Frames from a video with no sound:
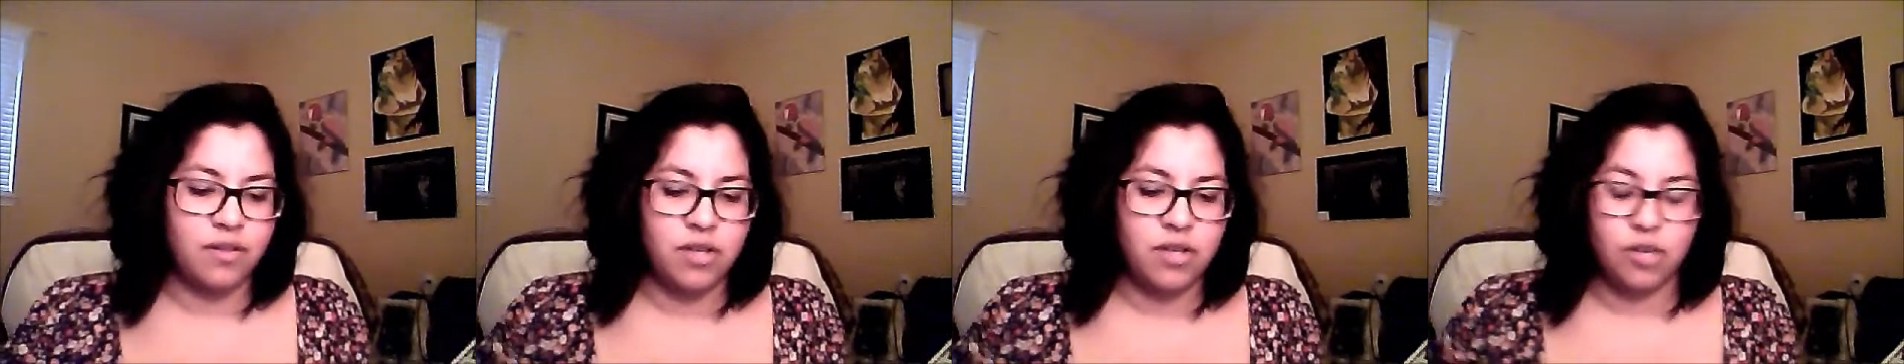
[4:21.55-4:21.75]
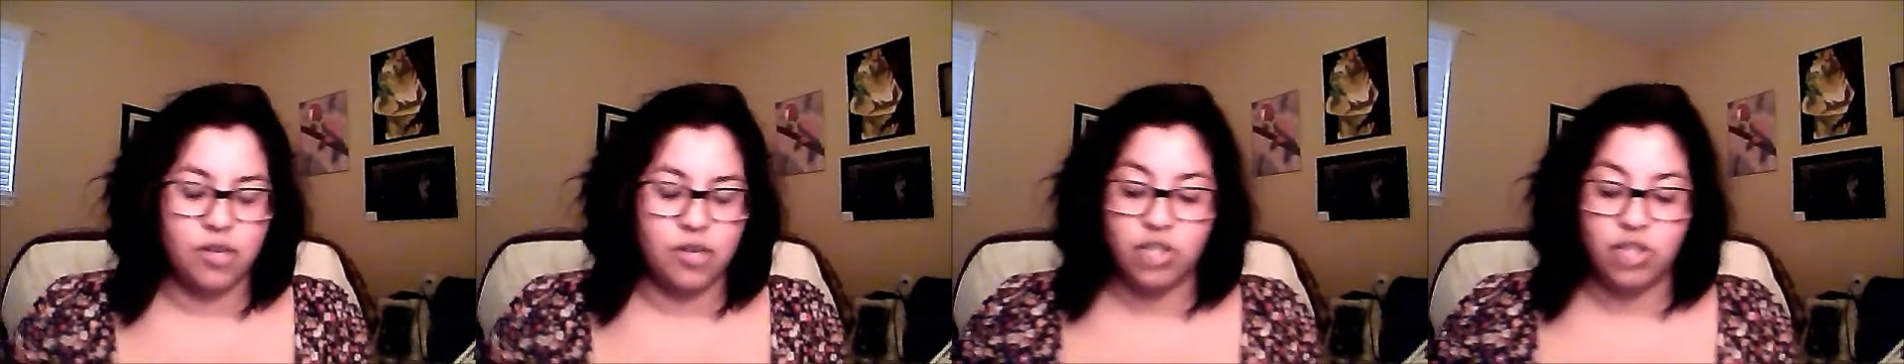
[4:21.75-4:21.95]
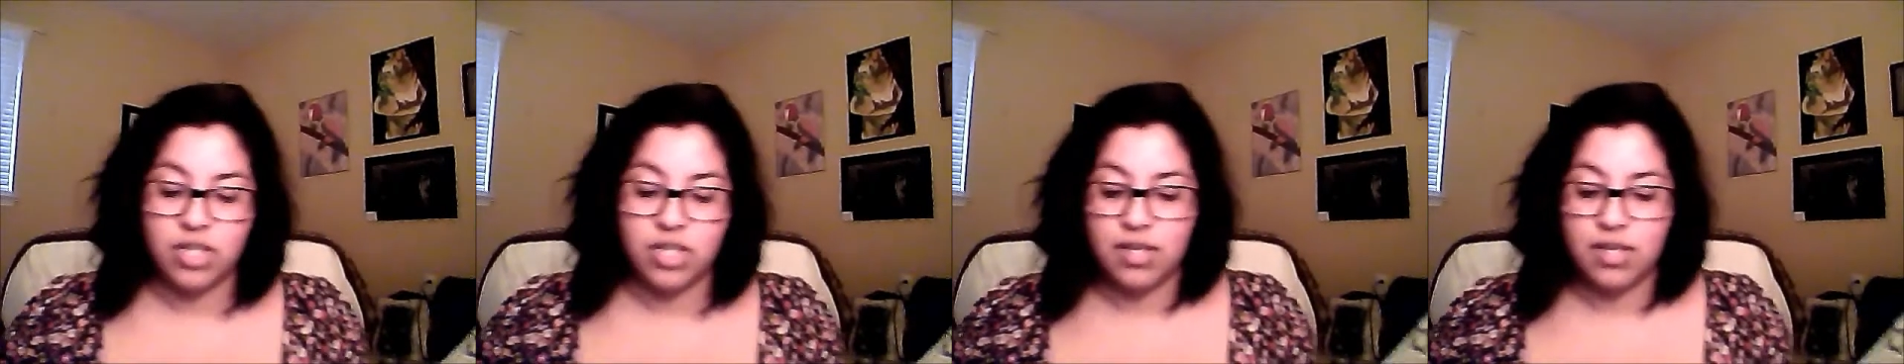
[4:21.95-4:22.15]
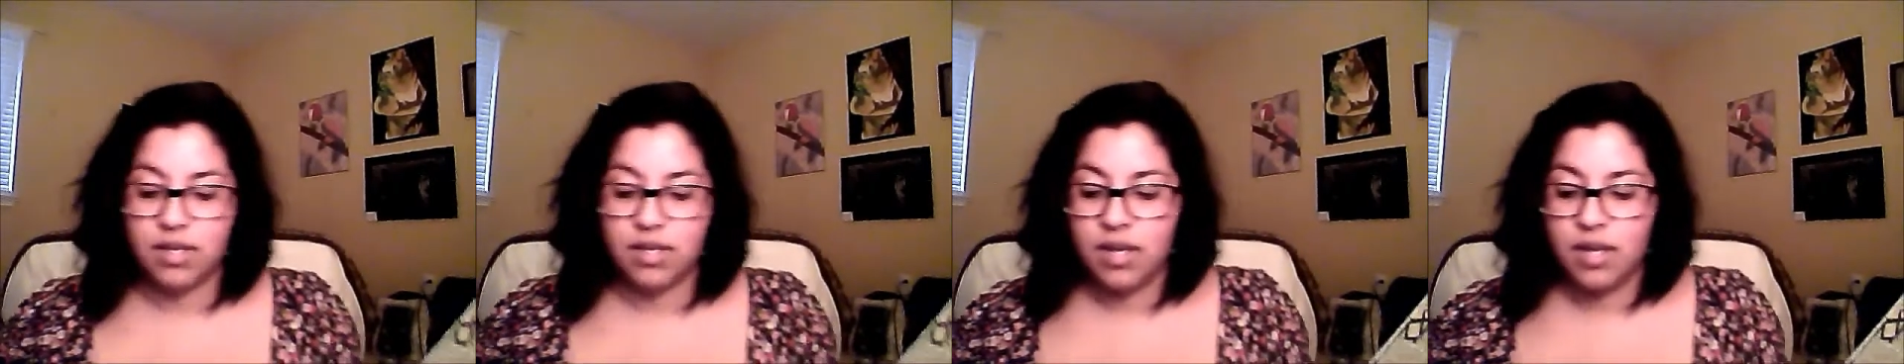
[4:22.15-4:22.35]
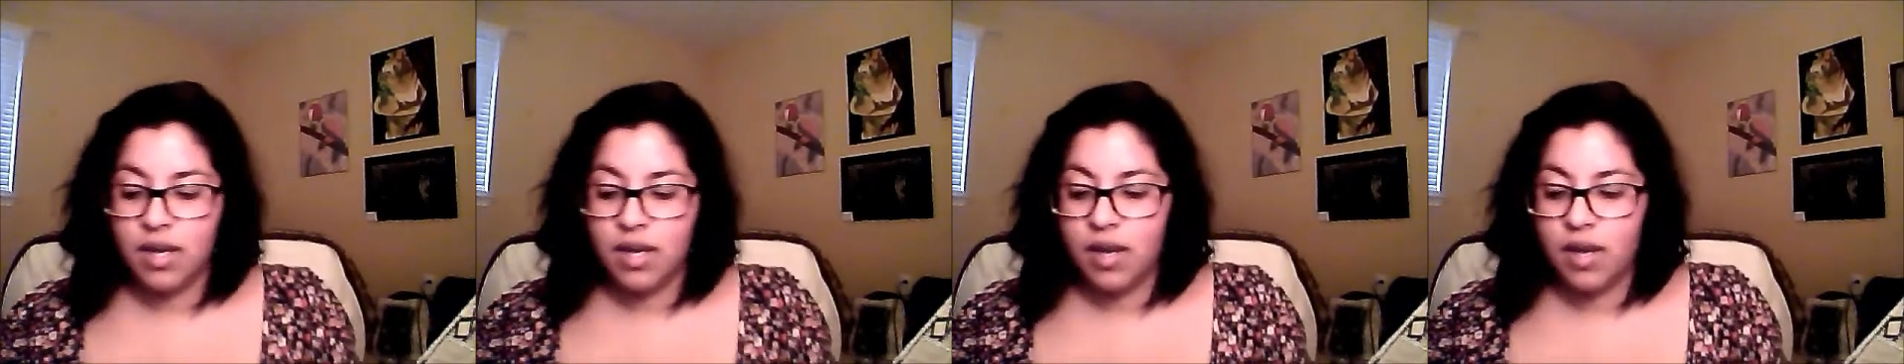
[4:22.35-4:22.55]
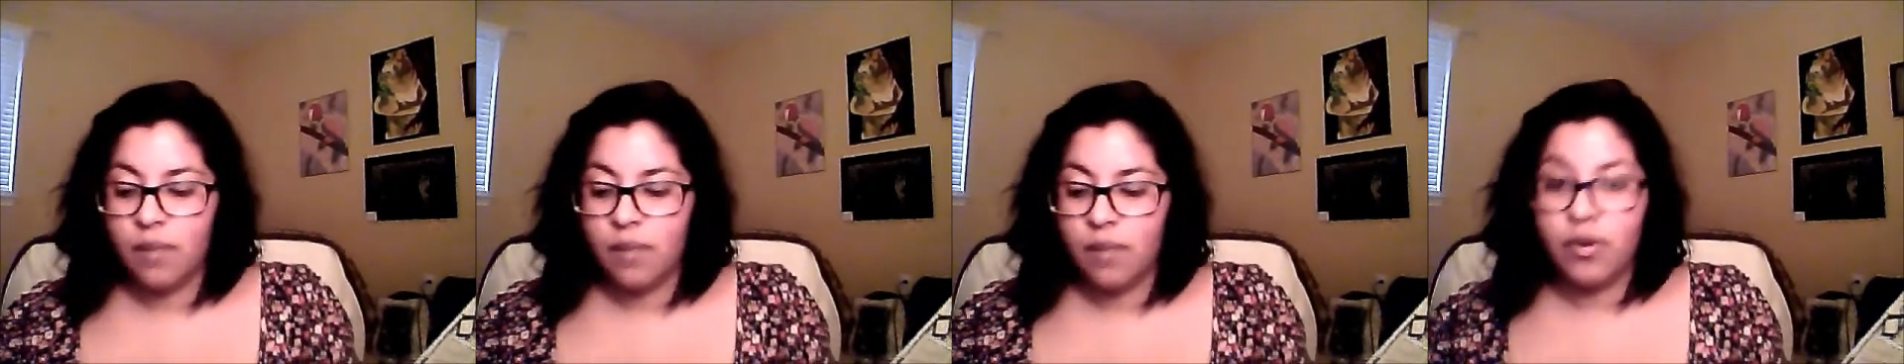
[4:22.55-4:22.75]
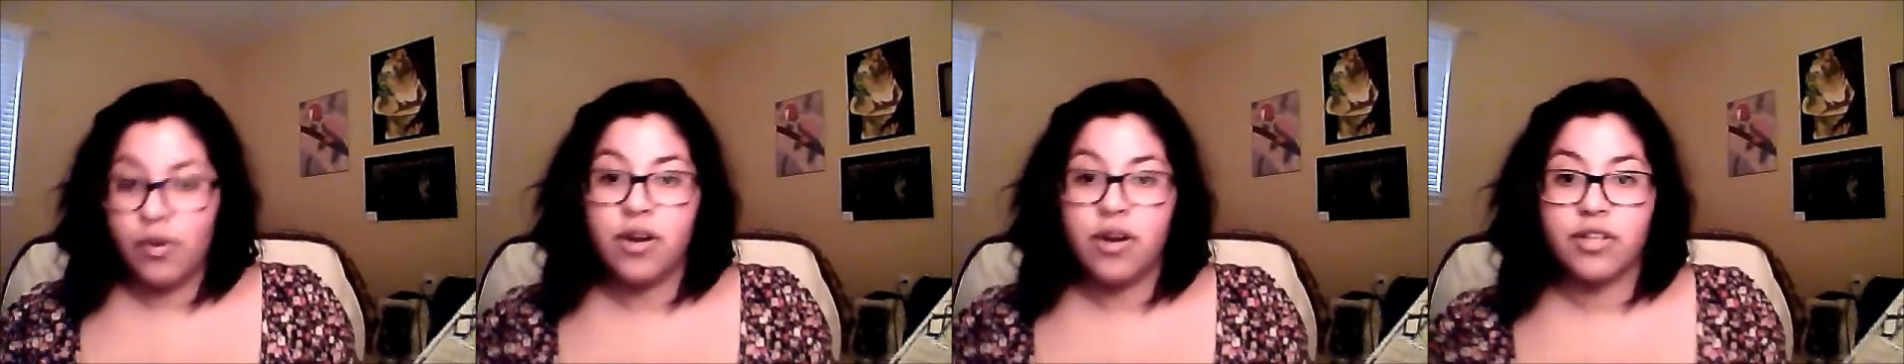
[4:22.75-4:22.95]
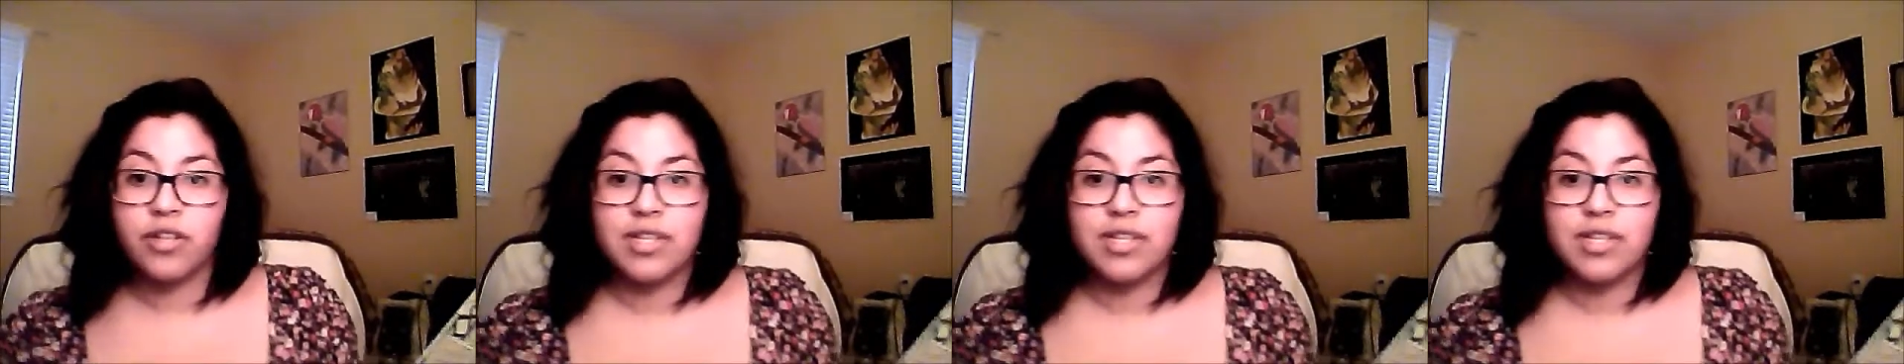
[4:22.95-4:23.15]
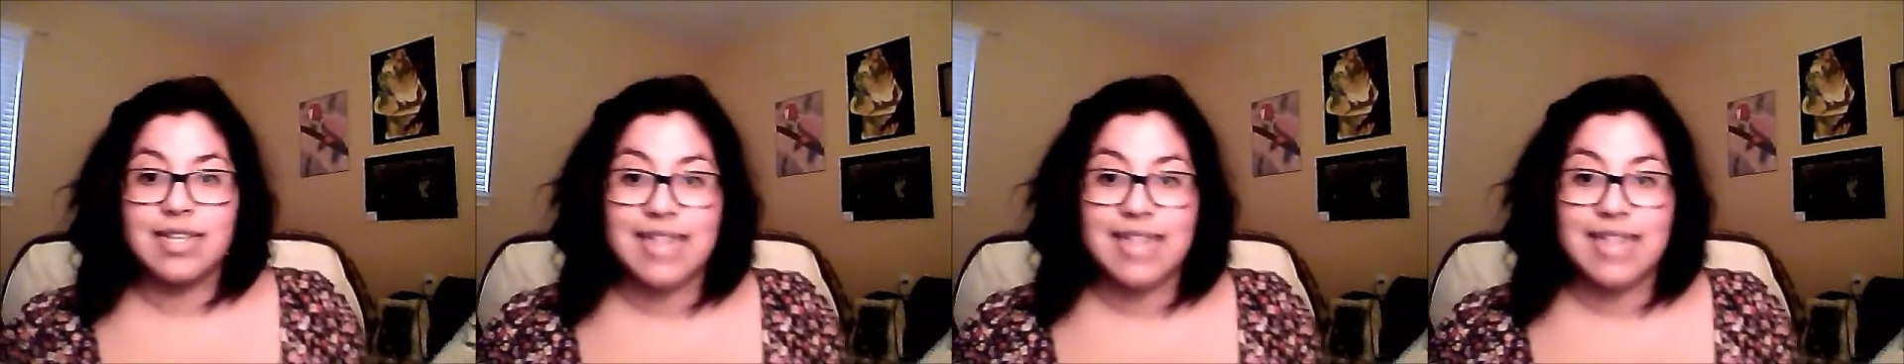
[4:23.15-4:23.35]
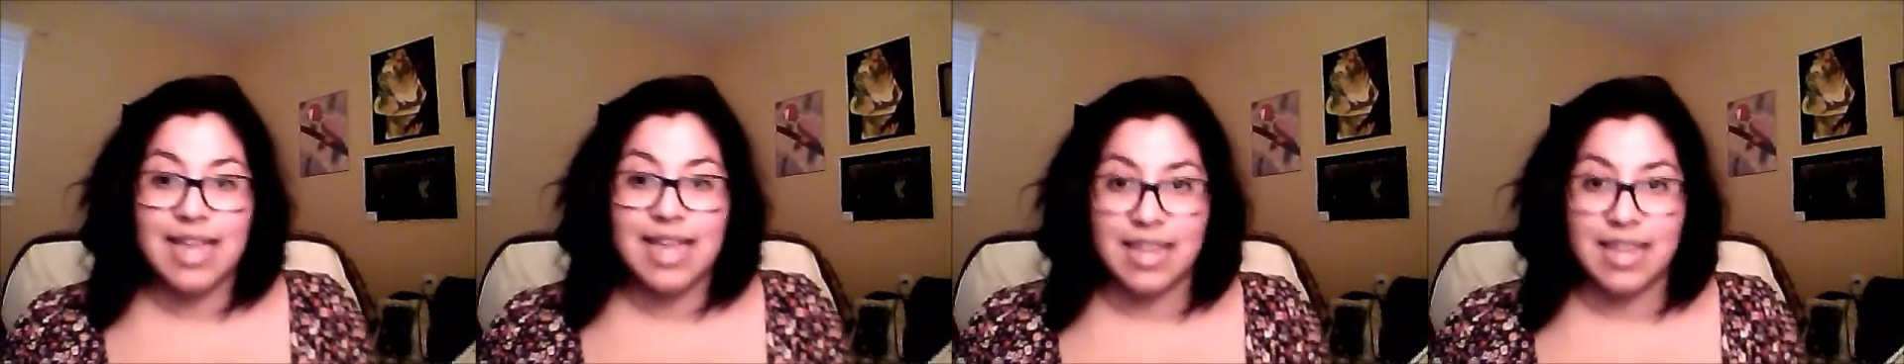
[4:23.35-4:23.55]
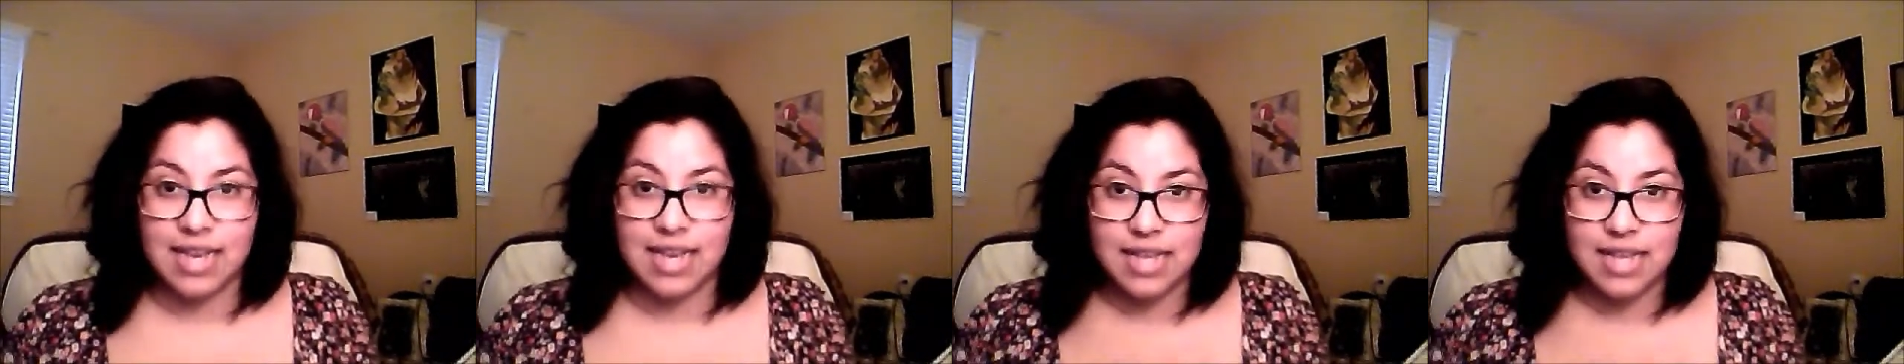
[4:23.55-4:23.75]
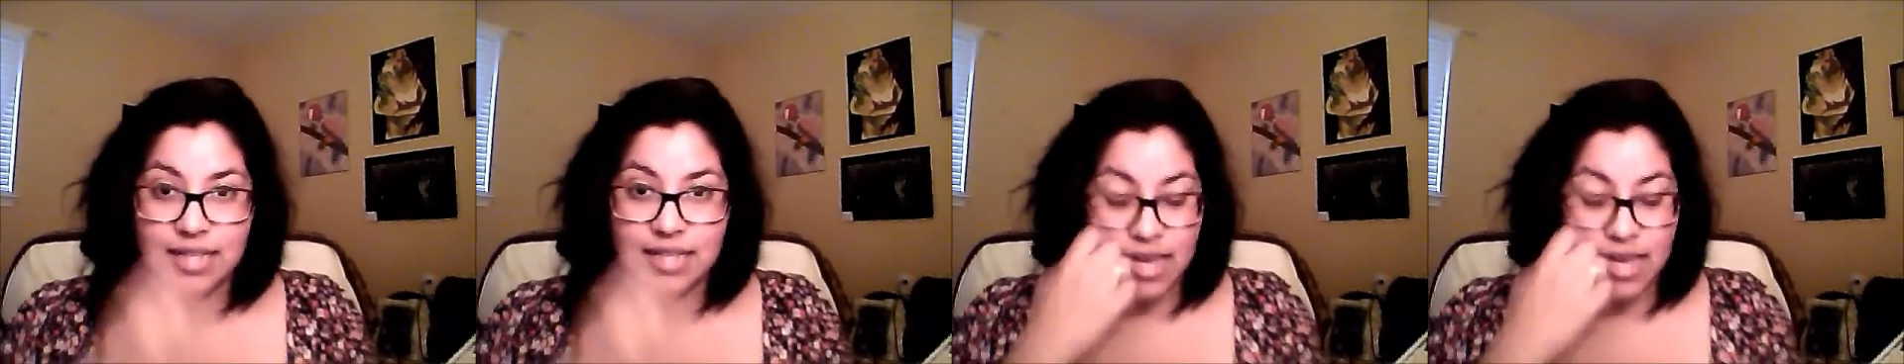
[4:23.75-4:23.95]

just a precursor to death, I guess.